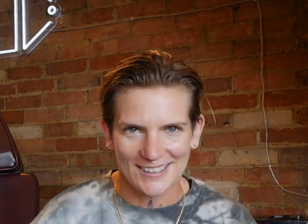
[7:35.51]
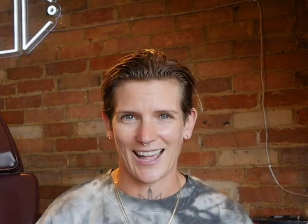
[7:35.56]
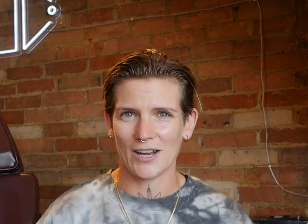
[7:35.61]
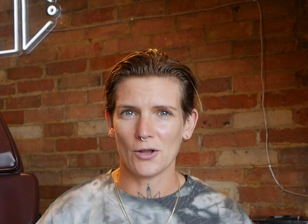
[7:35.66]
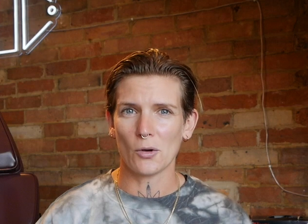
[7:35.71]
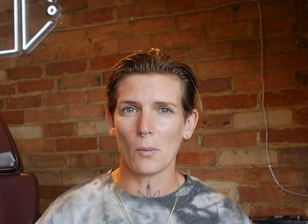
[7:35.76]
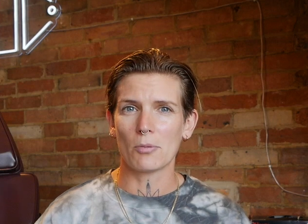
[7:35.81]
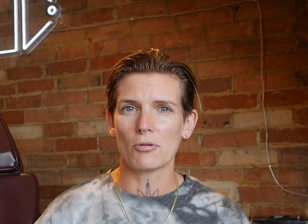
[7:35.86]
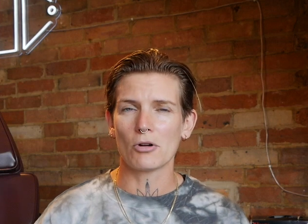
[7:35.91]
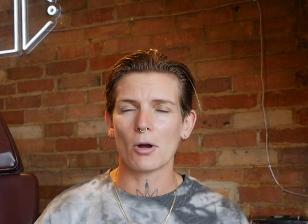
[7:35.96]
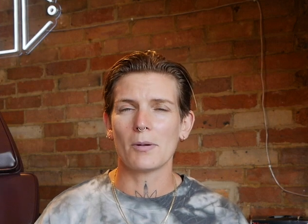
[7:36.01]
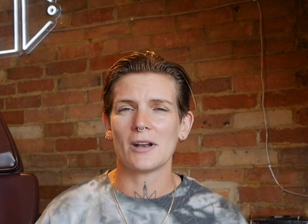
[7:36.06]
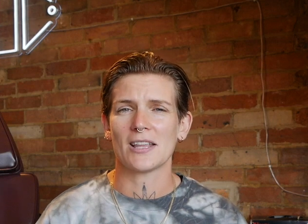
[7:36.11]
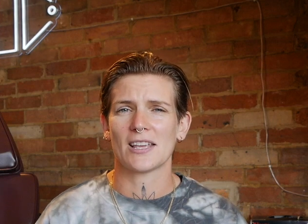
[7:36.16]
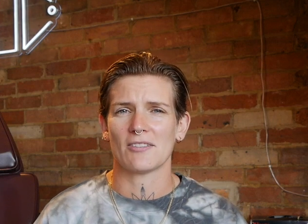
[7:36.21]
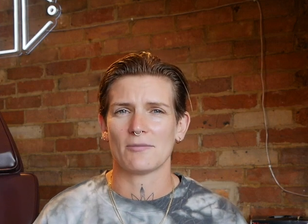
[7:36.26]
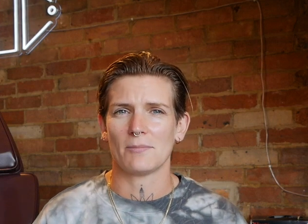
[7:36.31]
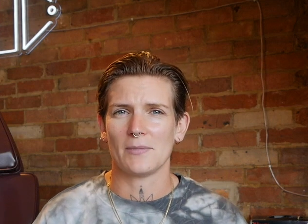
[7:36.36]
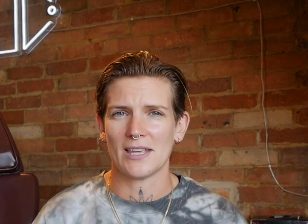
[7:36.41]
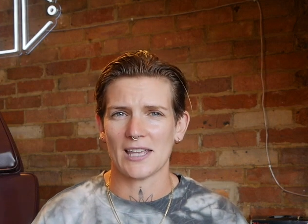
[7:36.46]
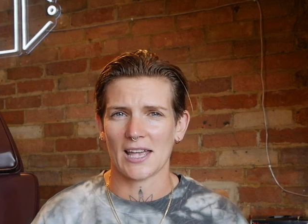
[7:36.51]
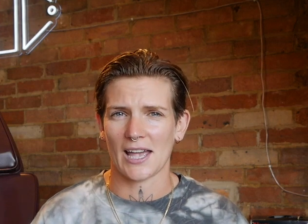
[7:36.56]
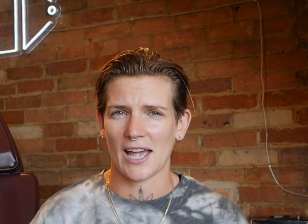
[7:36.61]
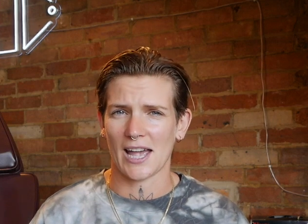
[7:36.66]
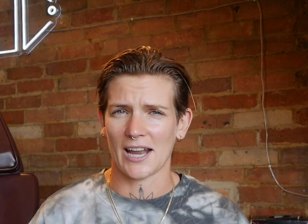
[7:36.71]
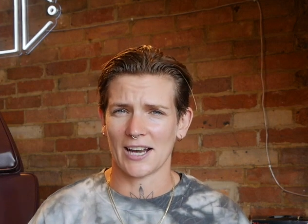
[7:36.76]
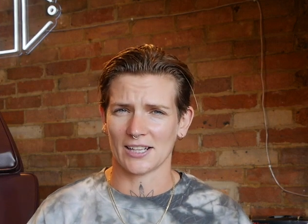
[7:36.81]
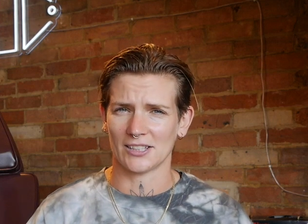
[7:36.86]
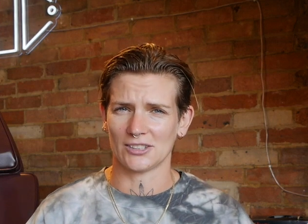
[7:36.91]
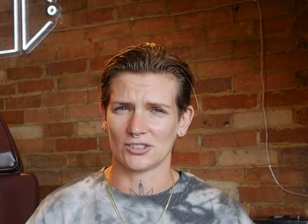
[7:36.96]
And it will probably give me
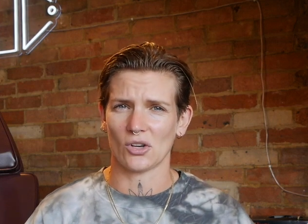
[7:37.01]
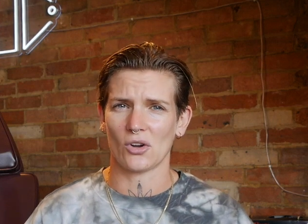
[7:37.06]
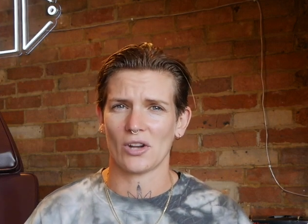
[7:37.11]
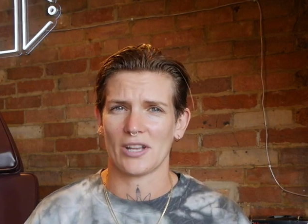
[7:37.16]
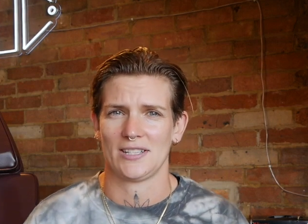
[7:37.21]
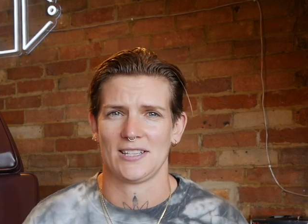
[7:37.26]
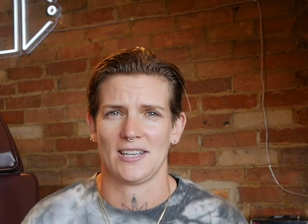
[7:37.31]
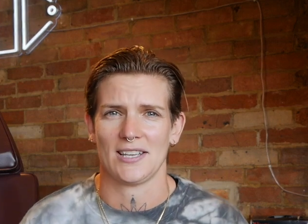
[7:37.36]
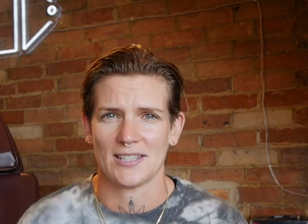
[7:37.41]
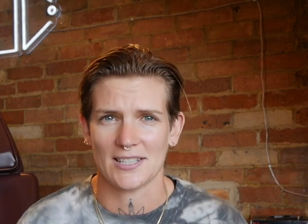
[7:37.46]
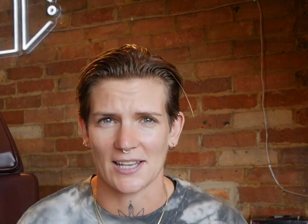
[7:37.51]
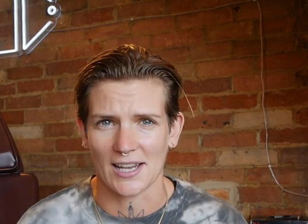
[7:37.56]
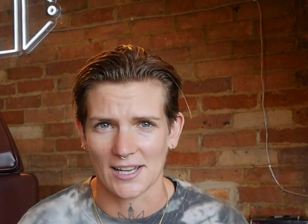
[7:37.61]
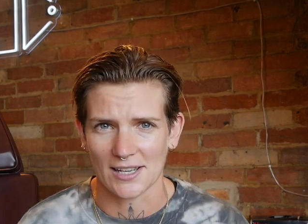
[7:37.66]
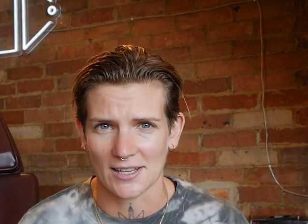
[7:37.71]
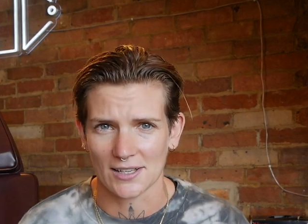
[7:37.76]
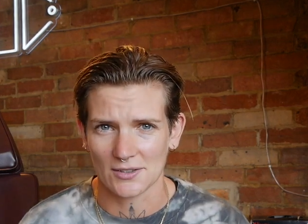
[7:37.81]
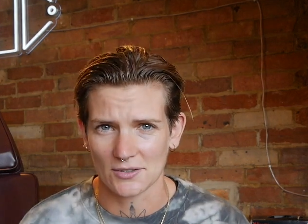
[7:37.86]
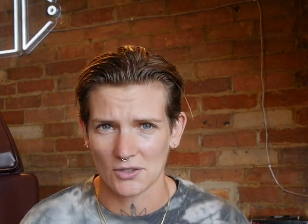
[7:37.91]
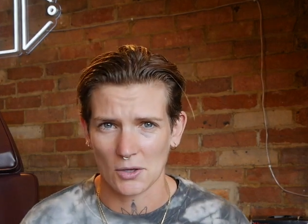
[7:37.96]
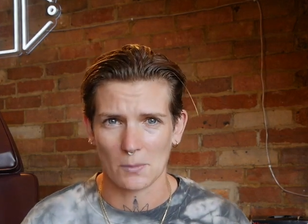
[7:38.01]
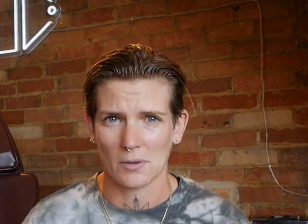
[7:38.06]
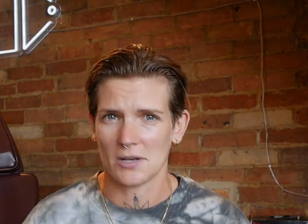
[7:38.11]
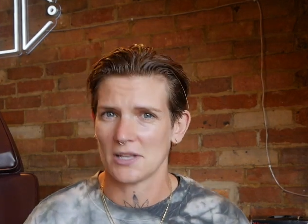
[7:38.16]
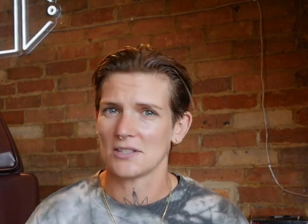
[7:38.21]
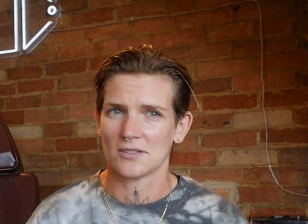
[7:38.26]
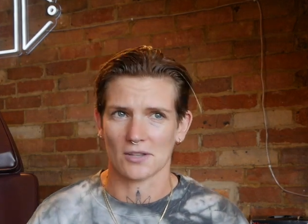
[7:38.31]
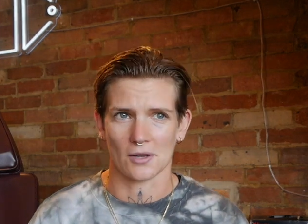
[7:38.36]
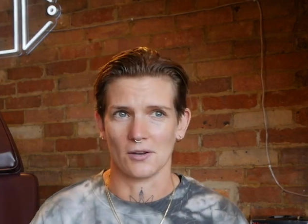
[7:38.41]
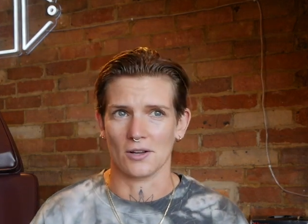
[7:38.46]
an anxiety attack, so
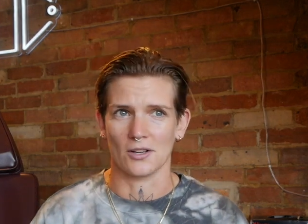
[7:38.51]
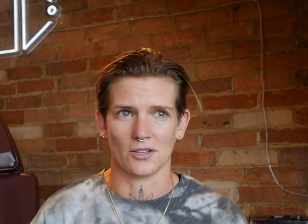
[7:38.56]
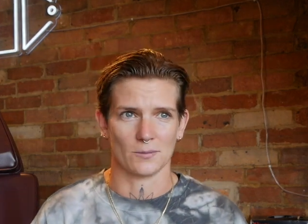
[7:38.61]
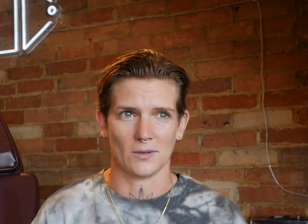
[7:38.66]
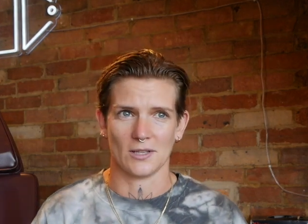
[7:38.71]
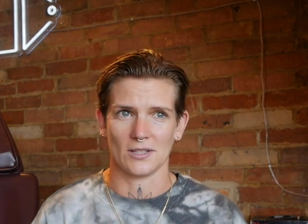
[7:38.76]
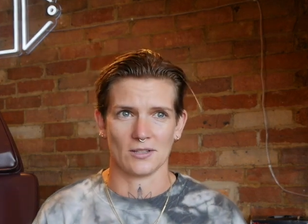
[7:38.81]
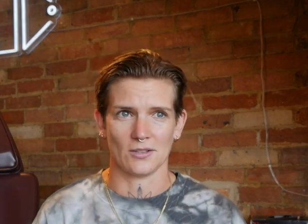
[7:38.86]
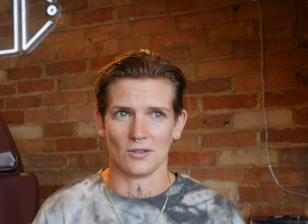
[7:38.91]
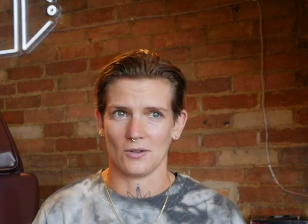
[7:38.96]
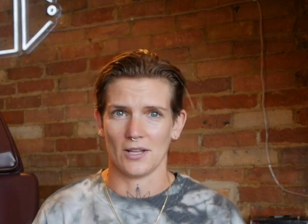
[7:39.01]
please don't ask me to do